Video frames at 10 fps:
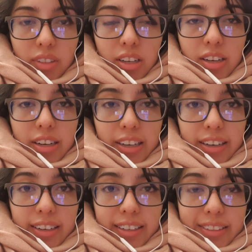Hi
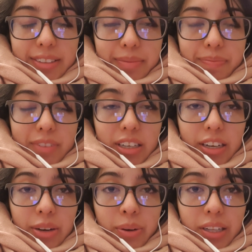guys, I
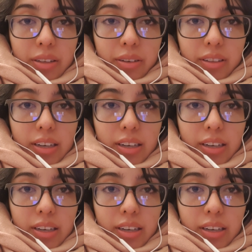know I look